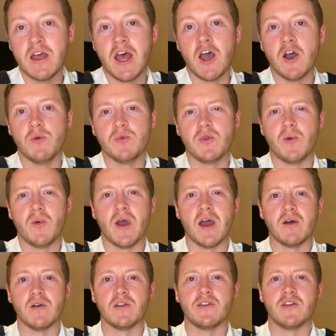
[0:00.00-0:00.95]
help you
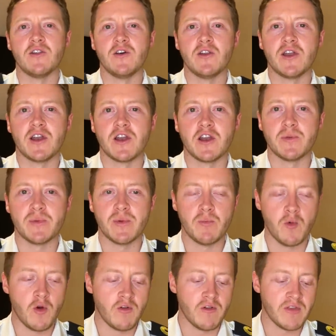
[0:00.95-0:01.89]
out and learn a little bit
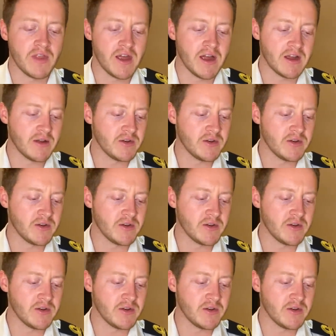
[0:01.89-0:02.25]
more on that,